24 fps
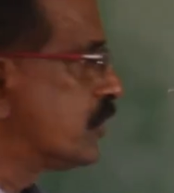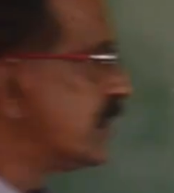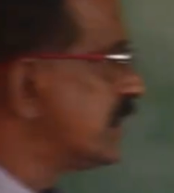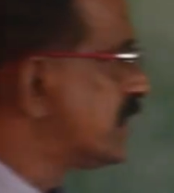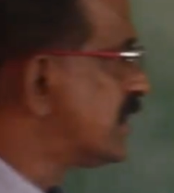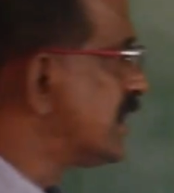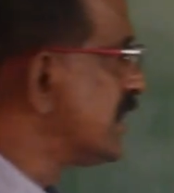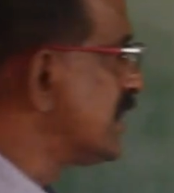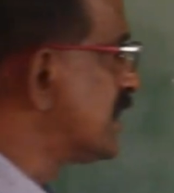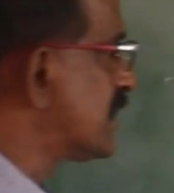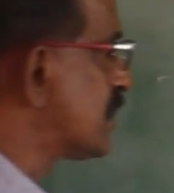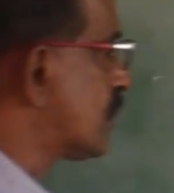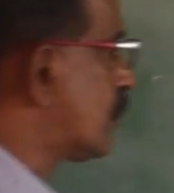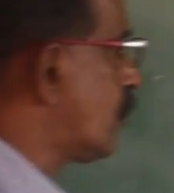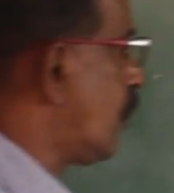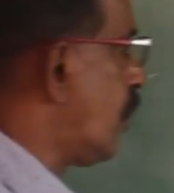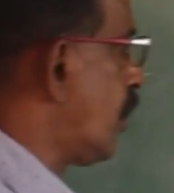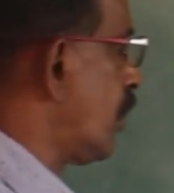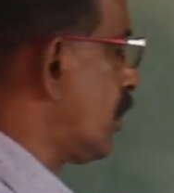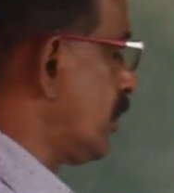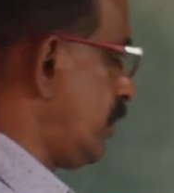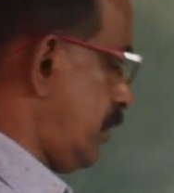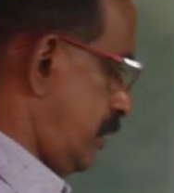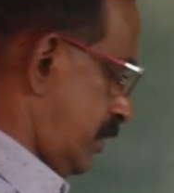this is
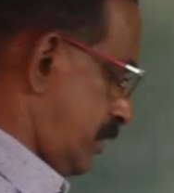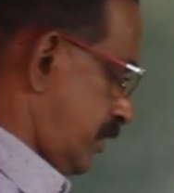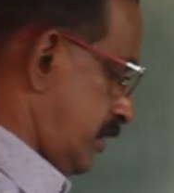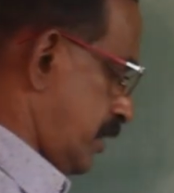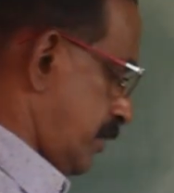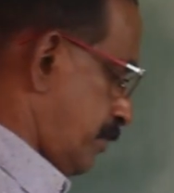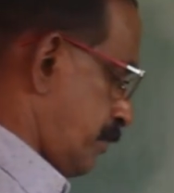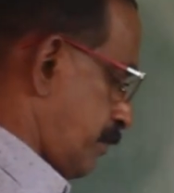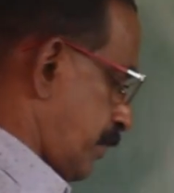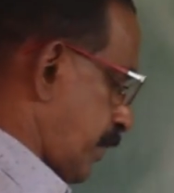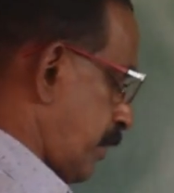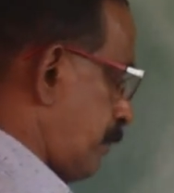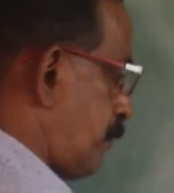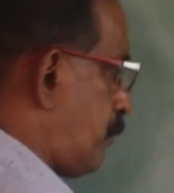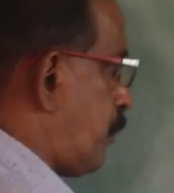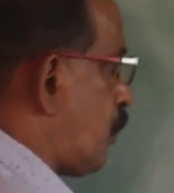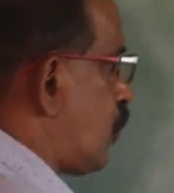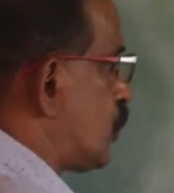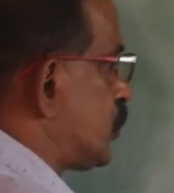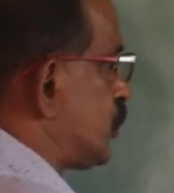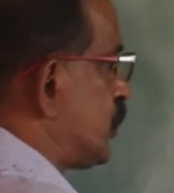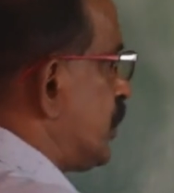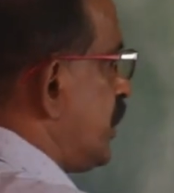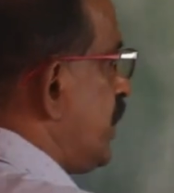called the
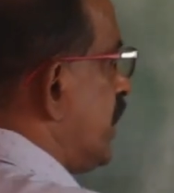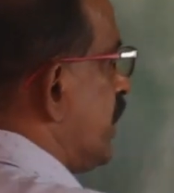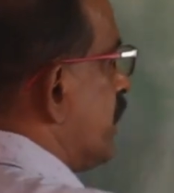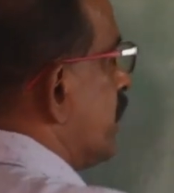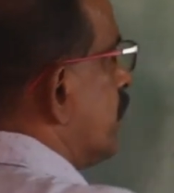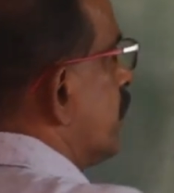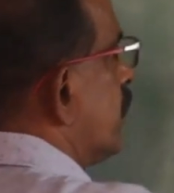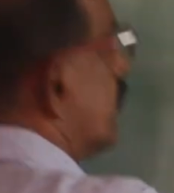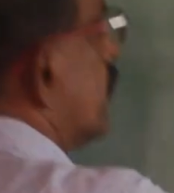proportioning